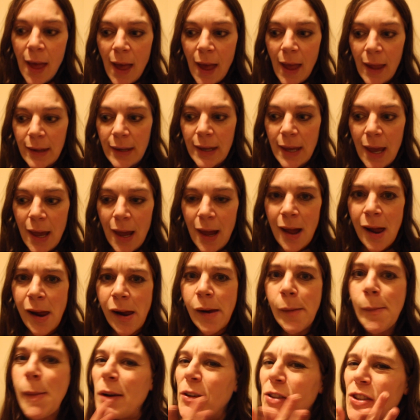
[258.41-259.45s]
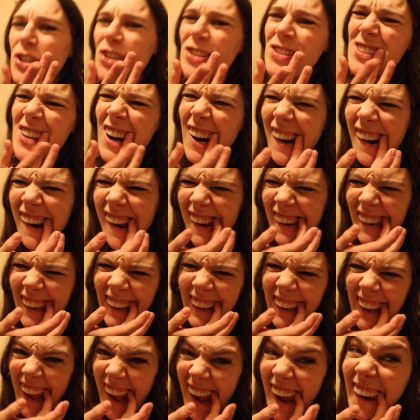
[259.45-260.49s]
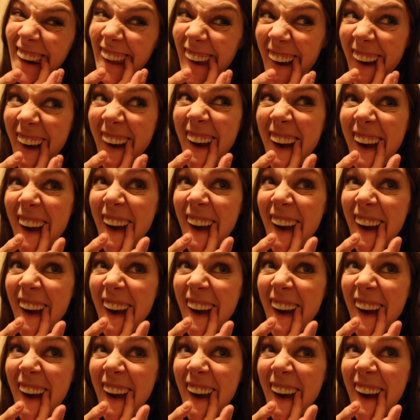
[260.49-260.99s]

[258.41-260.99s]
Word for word: And yeah, my tooth's hurting again.